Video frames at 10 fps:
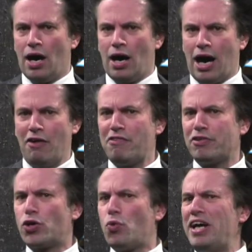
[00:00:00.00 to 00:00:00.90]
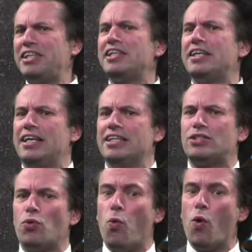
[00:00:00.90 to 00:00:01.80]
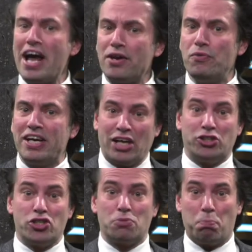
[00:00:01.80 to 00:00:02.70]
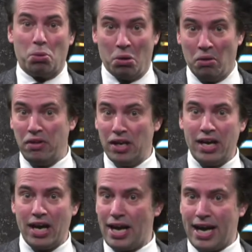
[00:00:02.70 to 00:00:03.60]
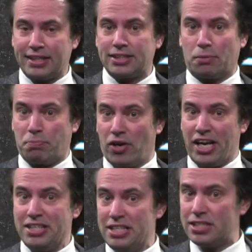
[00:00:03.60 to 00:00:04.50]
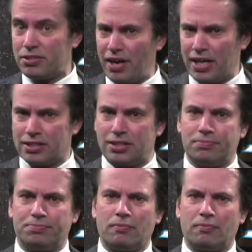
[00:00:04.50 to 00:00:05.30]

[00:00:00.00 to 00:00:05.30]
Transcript: However, the question is whether we can just bluntly extrapolate these trends.